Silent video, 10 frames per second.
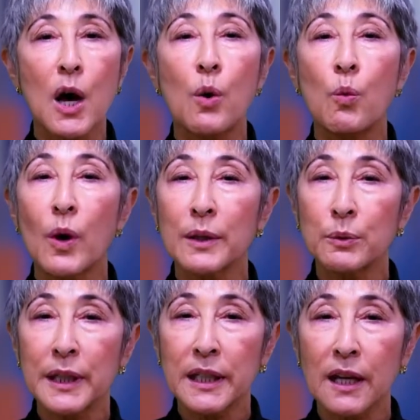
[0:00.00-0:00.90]
1
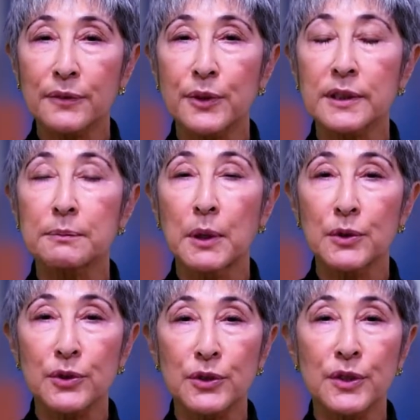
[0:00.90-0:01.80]
week after
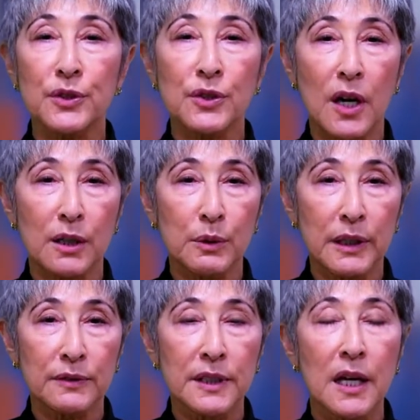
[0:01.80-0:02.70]
exposure to the shock waves,